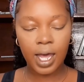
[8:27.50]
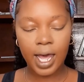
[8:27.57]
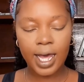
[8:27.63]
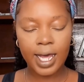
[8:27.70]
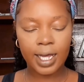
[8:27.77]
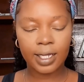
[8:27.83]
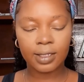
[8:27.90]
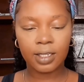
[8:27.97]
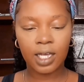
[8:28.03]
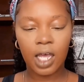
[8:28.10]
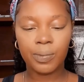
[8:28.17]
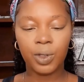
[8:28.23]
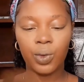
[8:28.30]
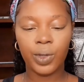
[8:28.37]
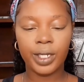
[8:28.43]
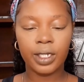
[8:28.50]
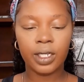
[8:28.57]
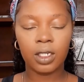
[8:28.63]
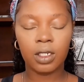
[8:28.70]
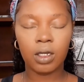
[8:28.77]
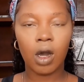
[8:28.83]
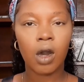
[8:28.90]
And I'm going
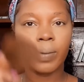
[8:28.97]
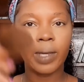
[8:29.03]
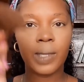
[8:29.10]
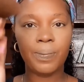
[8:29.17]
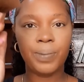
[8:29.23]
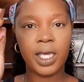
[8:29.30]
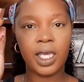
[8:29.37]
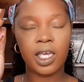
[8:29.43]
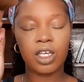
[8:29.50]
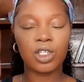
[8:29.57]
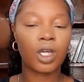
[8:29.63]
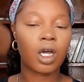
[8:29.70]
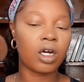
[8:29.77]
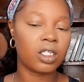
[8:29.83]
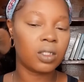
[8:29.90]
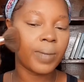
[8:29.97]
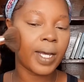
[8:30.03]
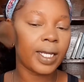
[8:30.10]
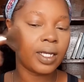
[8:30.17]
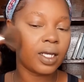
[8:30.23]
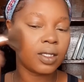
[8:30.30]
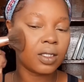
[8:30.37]
in on my BH
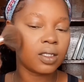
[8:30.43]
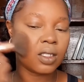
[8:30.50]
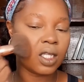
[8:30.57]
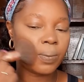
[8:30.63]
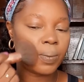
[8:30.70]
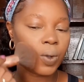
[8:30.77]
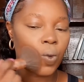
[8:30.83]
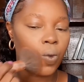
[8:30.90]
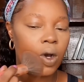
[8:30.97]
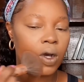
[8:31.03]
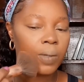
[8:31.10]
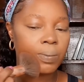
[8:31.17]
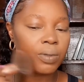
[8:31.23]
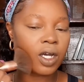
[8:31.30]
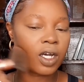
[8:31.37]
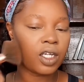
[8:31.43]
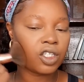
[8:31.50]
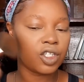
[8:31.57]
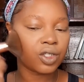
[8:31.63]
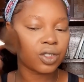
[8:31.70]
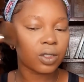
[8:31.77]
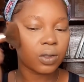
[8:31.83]
Cosmetics #1
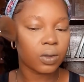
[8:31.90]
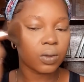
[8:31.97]
brush.